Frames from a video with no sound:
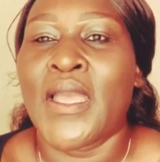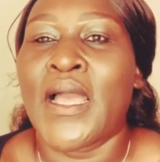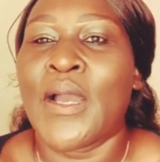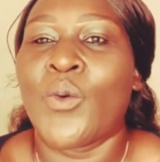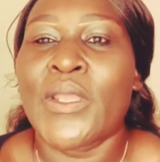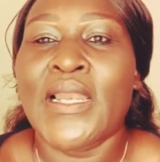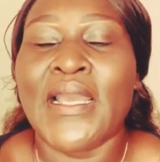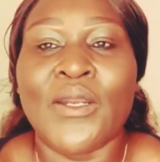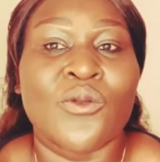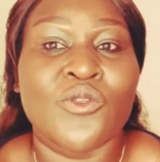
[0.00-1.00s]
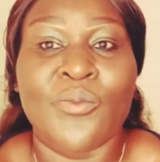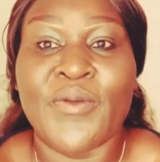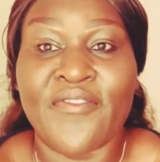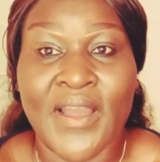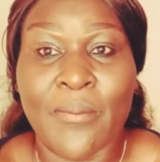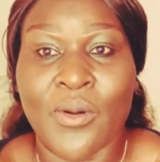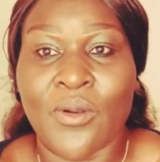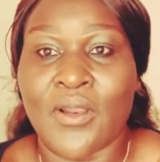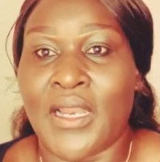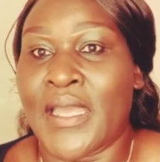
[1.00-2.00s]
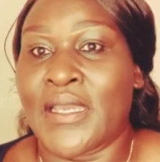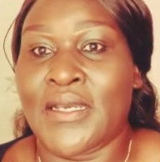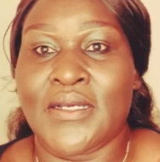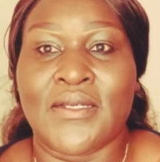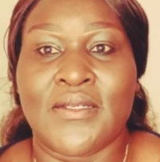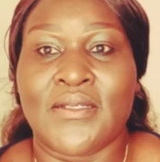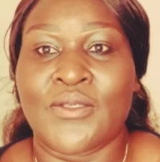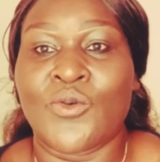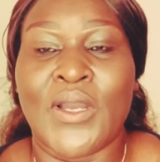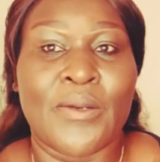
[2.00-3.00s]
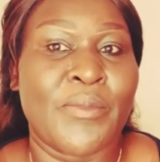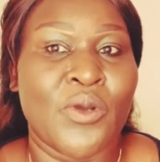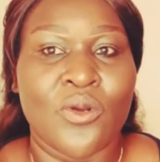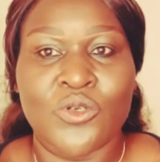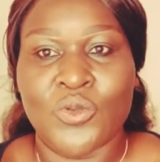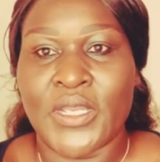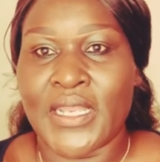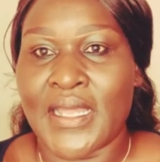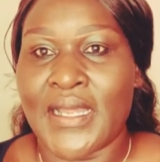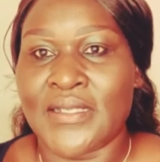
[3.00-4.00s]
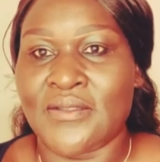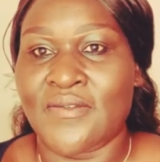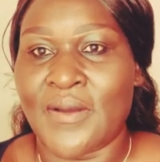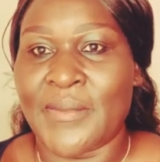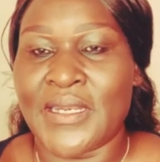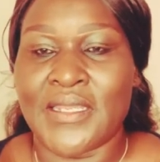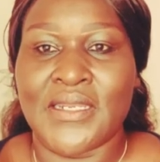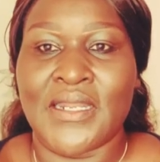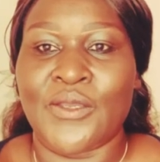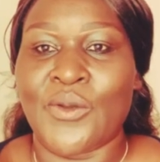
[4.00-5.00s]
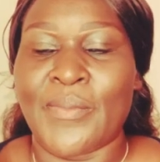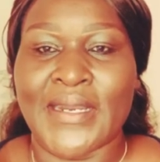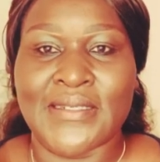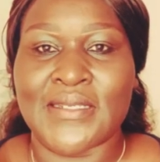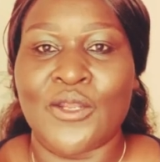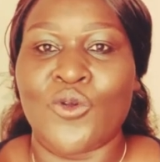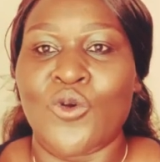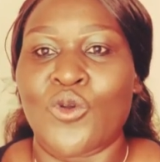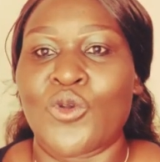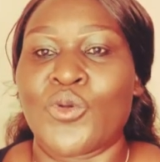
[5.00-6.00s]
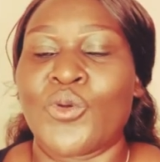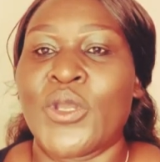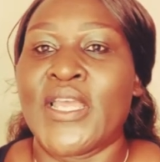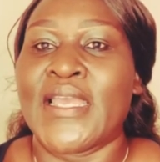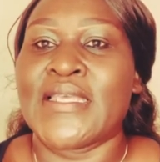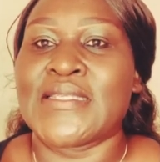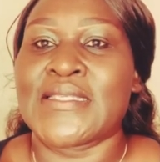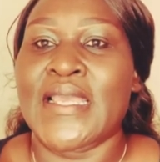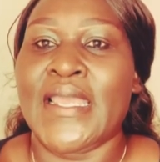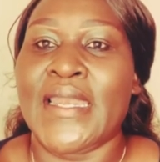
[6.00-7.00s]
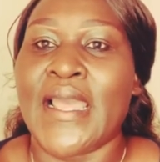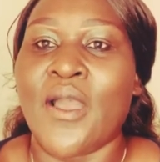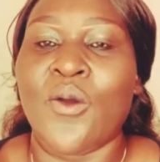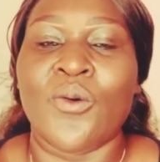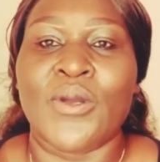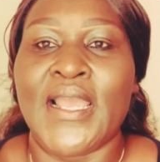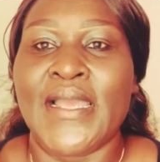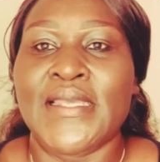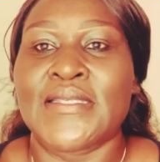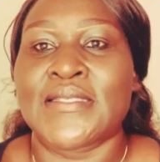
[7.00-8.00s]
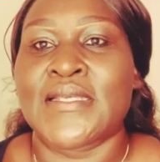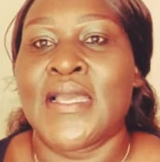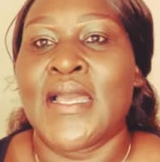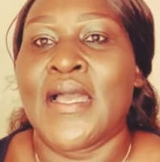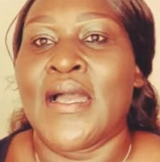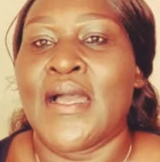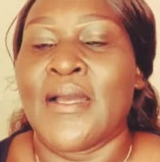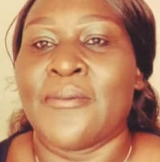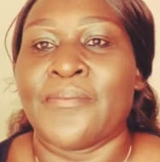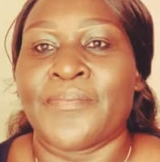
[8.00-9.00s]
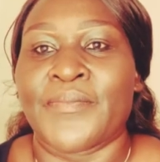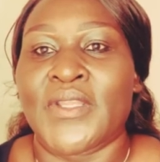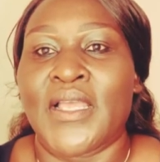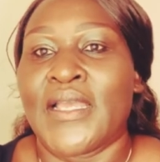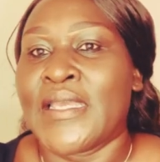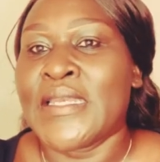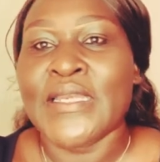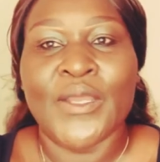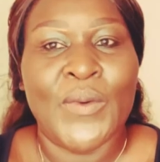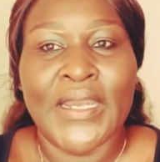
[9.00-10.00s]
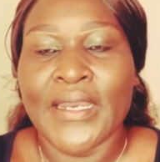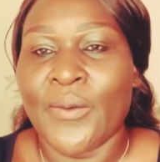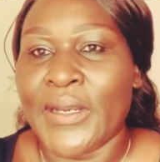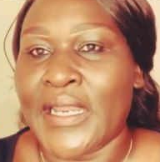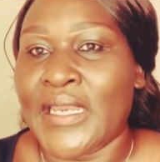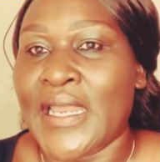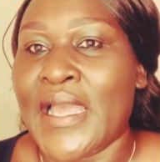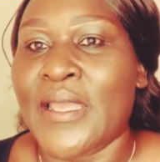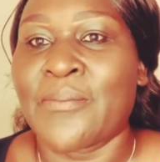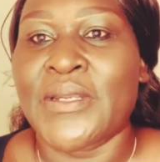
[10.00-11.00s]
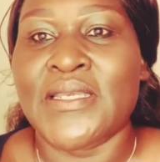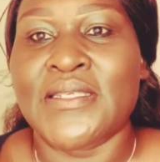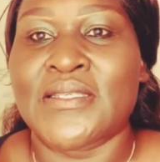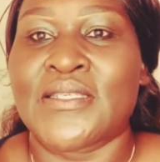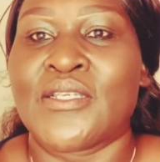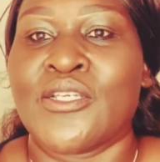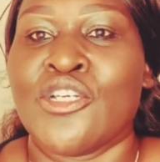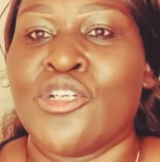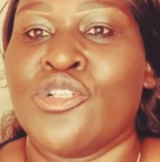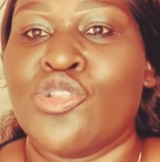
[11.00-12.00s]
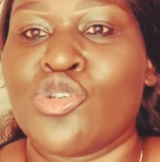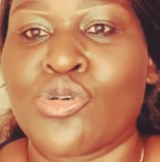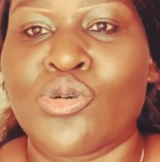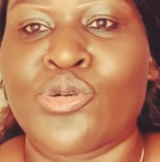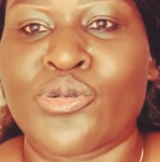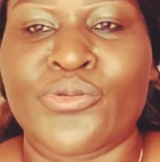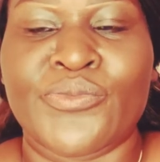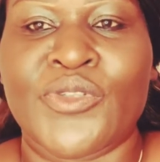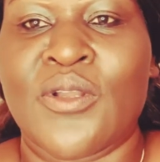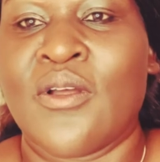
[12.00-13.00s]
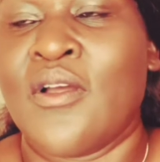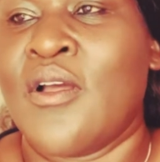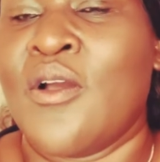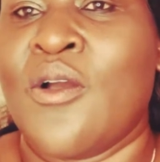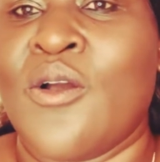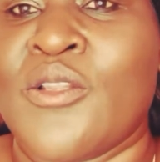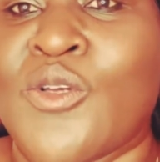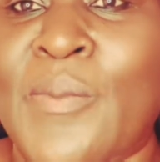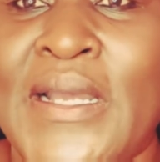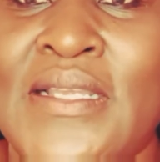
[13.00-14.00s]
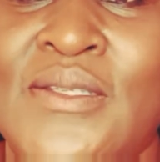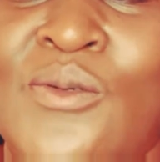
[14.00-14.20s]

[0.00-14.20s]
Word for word: A will can also be verbal, like you can be called together as family, like your parents can call you and say, now, guys, um, in, in one day when I die, please, John, Thomas,